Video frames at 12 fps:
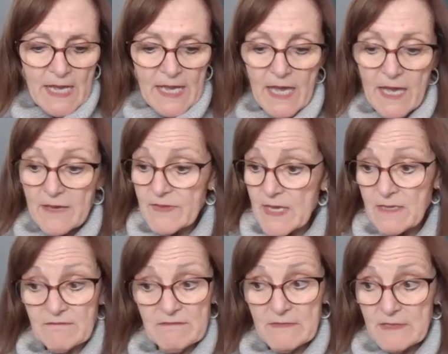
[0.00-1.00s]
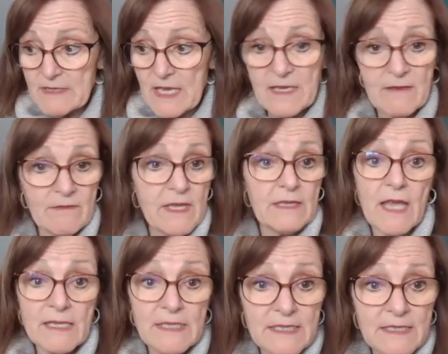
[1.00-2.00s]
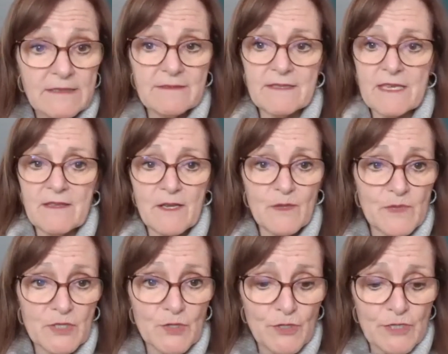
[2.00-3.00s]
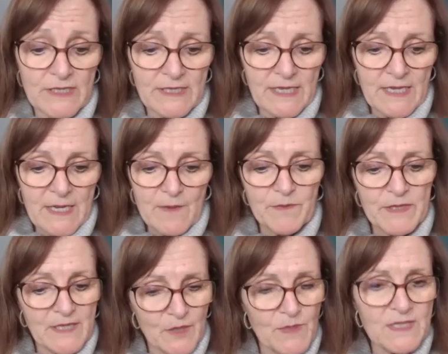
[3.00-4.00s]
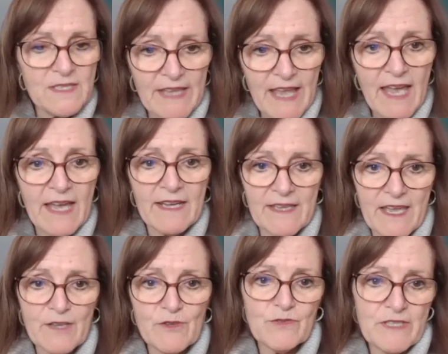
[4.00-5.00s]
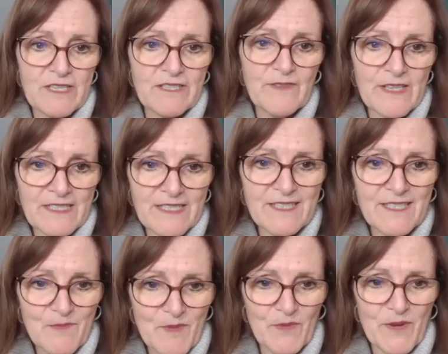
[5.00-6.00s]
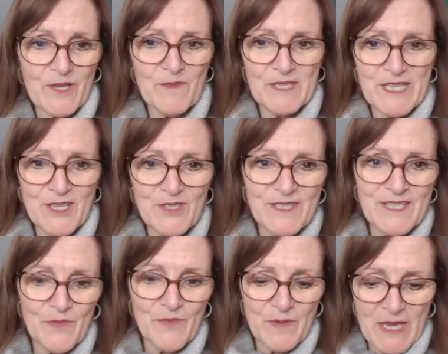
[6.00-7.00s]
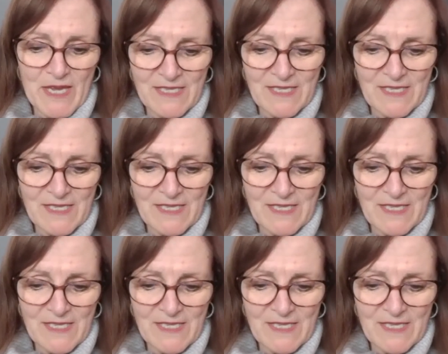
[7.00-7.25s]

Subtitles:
They liked it. They thought it was good, but there was a lag actually advancing some of the recommendations that we made.